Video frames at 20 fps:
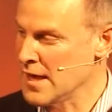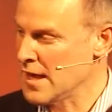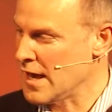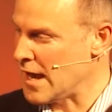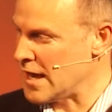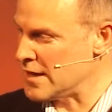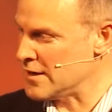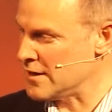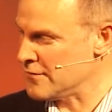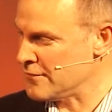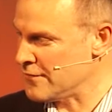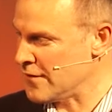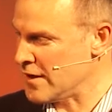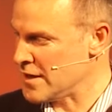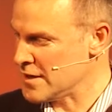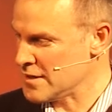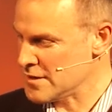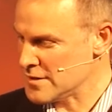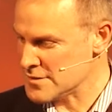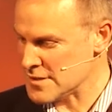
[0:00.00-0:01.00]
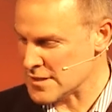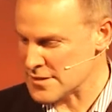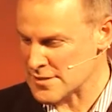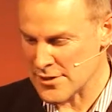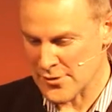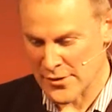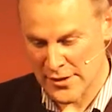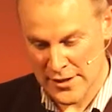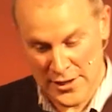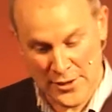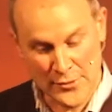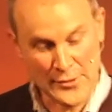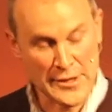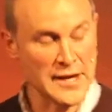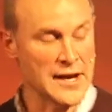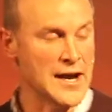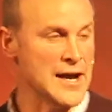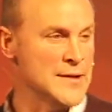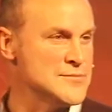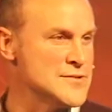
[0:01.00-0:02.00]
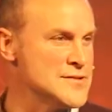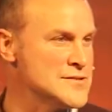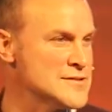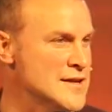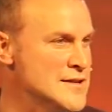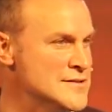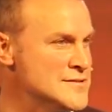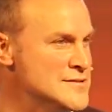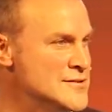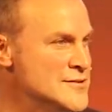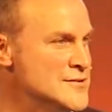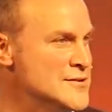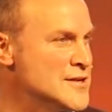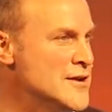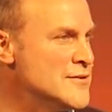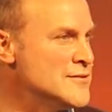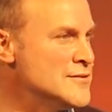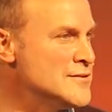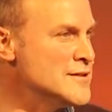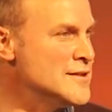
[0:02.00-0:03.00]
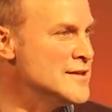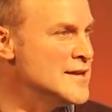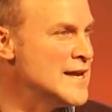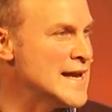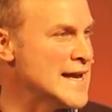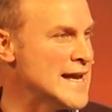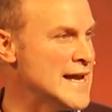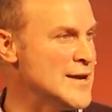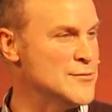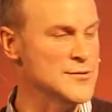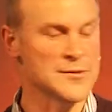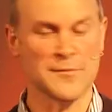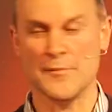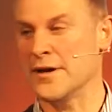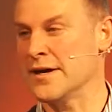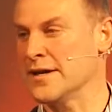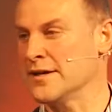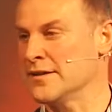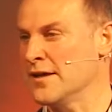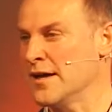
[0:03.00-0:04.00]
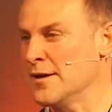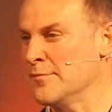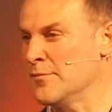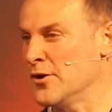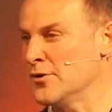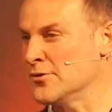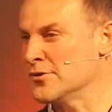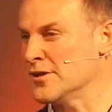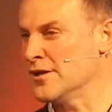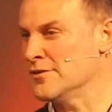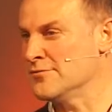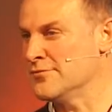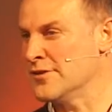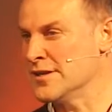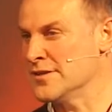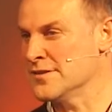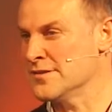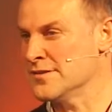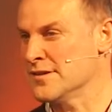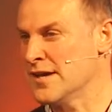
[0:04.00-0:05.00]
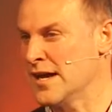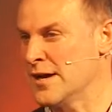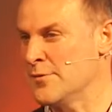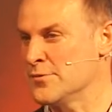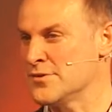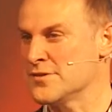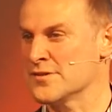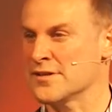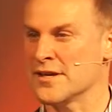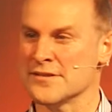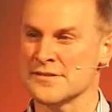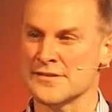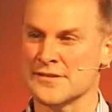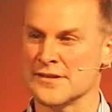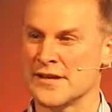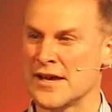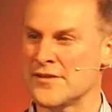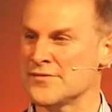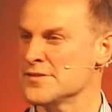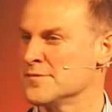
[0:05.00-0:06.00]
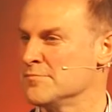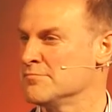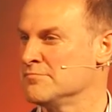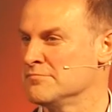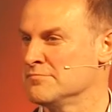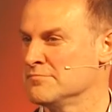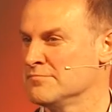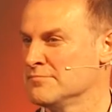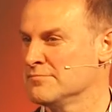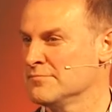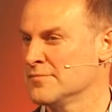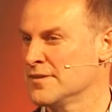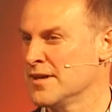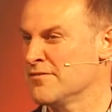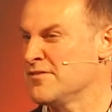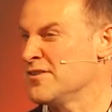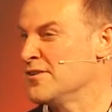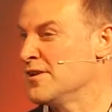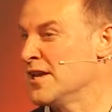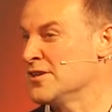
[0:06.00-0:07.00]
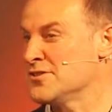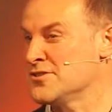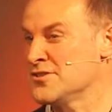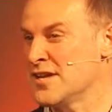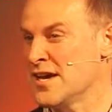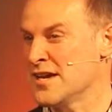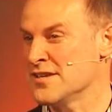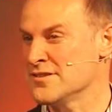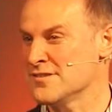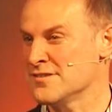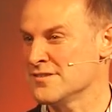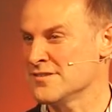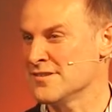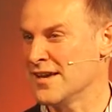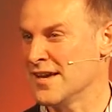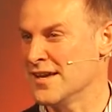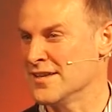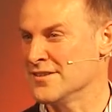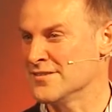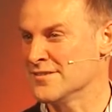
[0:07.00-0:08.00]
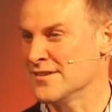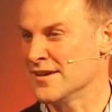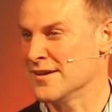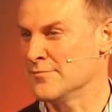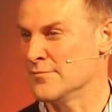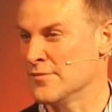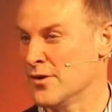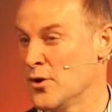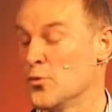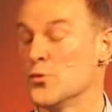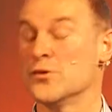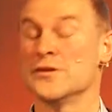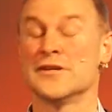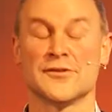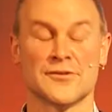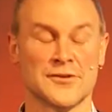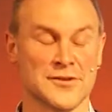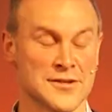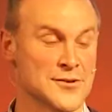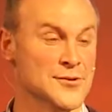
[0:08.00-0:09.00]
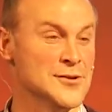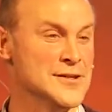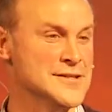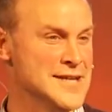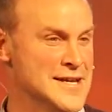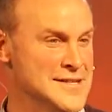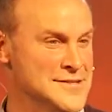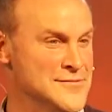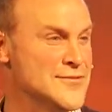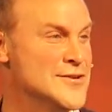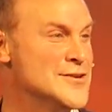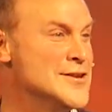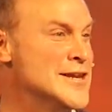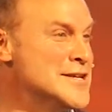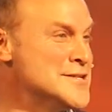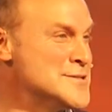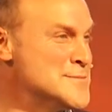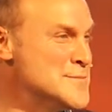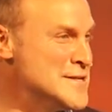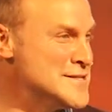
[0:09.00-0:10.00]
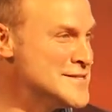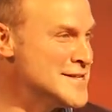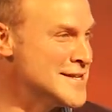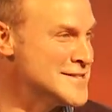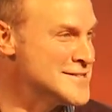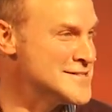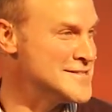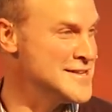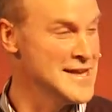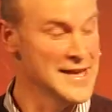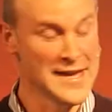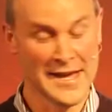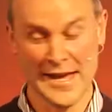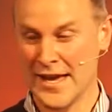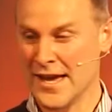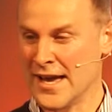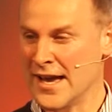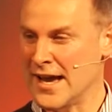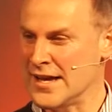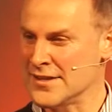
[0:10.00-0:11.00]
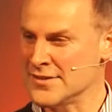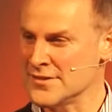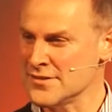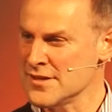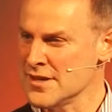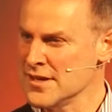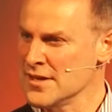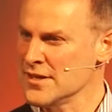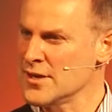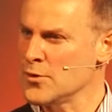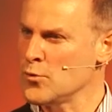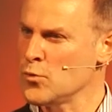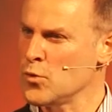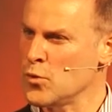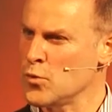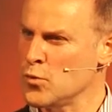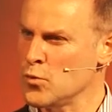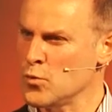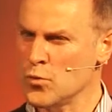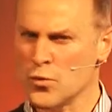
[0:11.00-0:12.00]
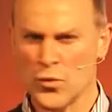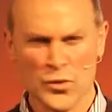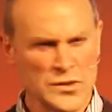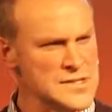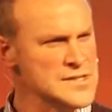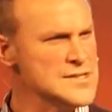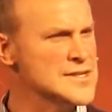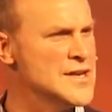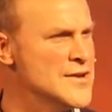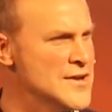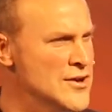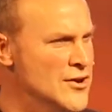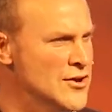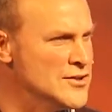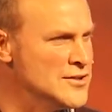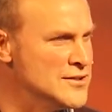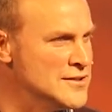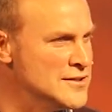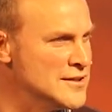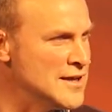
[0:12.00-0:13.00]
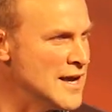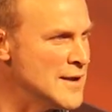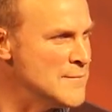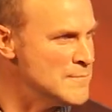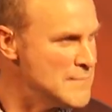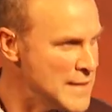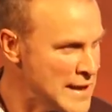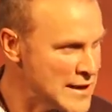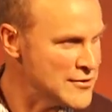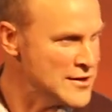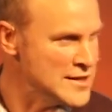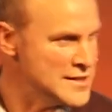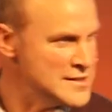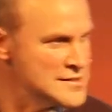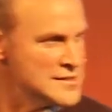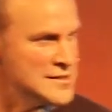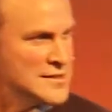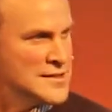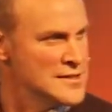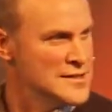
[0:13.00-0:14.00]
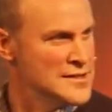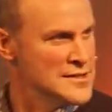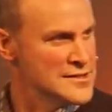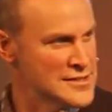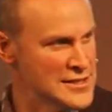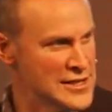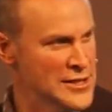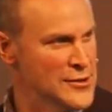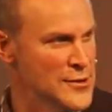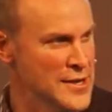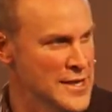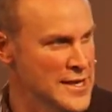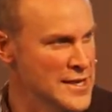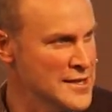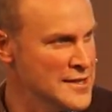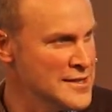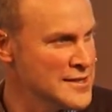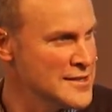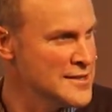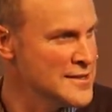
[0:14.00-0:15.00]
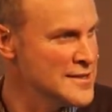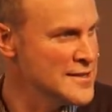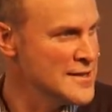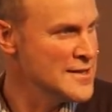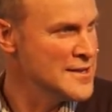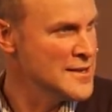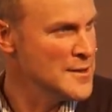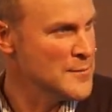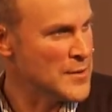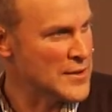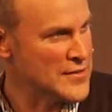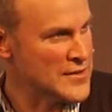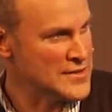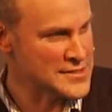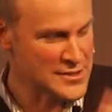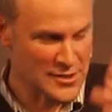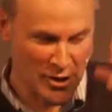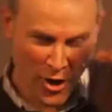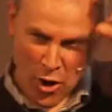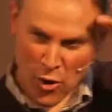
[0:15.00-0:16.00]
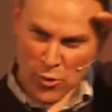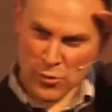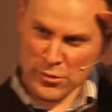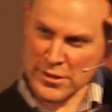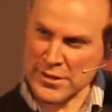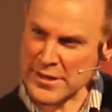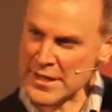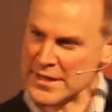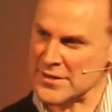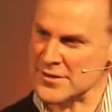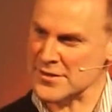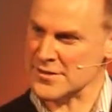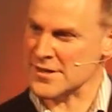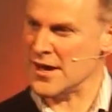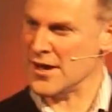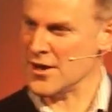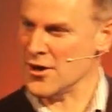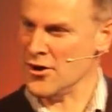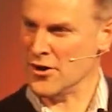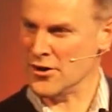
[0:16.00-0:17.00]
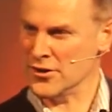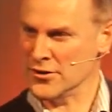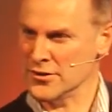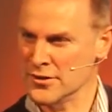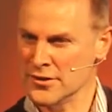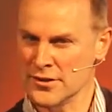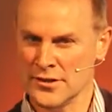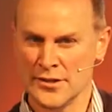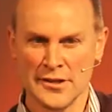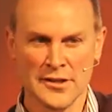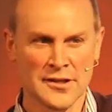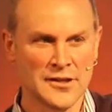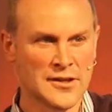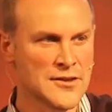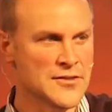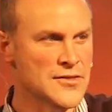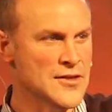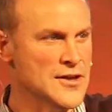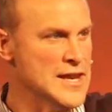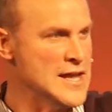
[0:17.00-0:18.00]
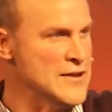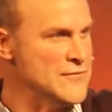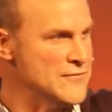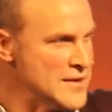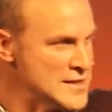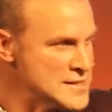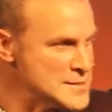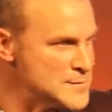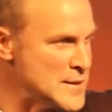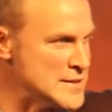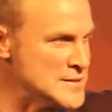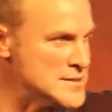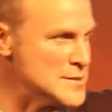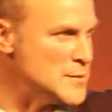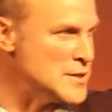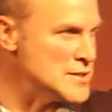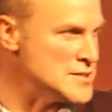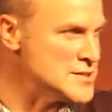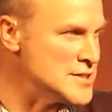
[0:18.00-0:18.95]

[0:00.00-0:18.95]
And if I said to Louis, I'm just going to go and hang out with my old girlfriend, and we're just to have a few lunch dates, and we're not going to call it dates, a few lunch meetings. And you know, what's going on? I'm married to Louis, but there's an old thing that's going on that if I spend too much